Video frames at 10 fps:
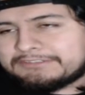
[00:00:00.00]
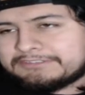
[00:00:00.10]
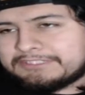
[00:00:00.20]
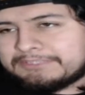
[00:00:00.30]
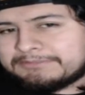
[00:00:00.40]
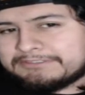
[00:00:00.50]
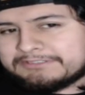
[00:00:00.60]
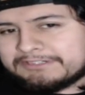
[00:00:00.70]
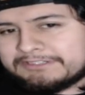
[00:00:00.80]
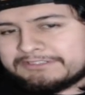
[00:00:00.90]
deepest,
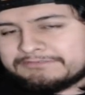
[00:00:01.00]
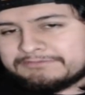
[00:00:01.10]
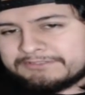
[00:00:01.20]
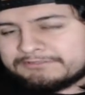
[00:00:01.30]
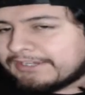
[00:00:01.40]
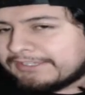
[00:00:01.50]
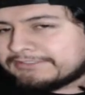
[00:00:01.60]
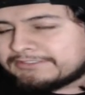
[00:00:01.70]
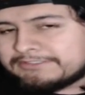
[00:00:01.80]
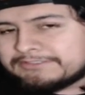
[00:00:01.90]
darkest
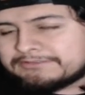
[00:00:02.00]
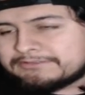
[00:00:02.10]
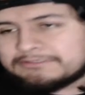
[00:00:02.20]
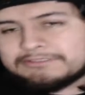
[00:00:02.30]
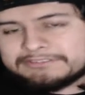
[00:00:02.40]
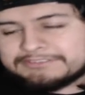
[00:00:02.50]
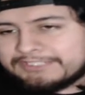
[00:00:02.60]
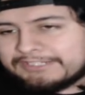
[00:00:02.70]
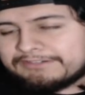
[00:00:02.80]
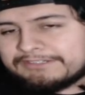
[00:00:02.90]
regrets or
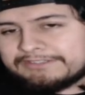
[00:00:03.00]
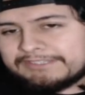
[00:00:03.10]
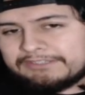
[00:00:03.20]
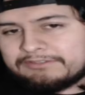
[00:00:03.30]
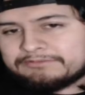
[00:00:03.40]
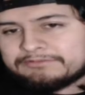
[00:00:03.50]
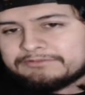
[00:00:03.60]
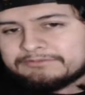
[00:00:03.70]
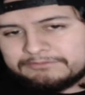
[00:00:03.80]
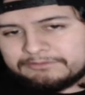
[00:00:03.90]
secret that
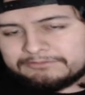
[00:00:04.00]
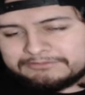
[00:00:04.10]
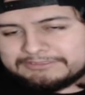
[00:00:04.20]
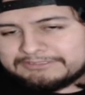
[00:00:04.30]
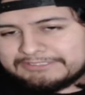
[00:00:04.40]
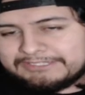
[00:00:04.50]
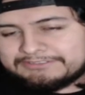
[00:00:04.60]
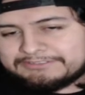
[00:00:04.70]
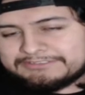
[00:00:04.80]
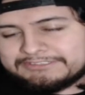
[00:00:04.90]
you hold against
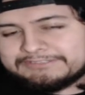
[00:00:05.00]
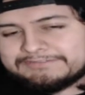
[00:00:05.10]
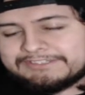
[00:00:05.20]
yourself,